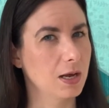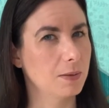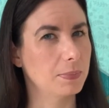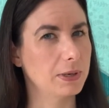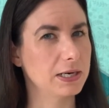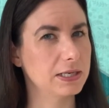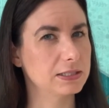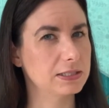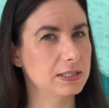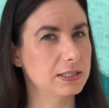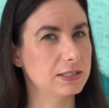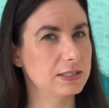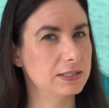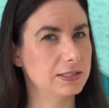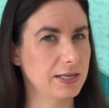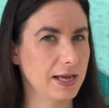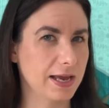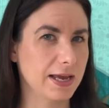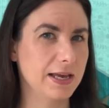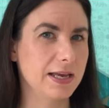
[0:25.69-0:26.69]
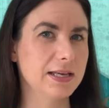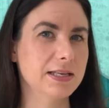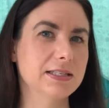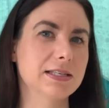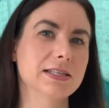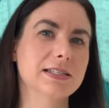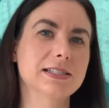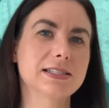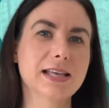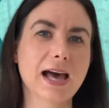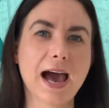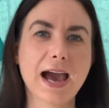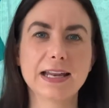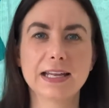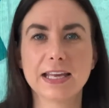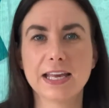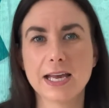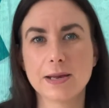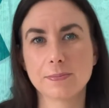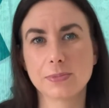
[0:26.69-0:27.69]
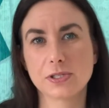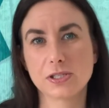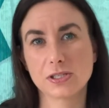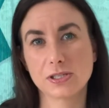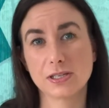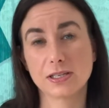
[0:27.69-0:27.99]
But in today's Sidekick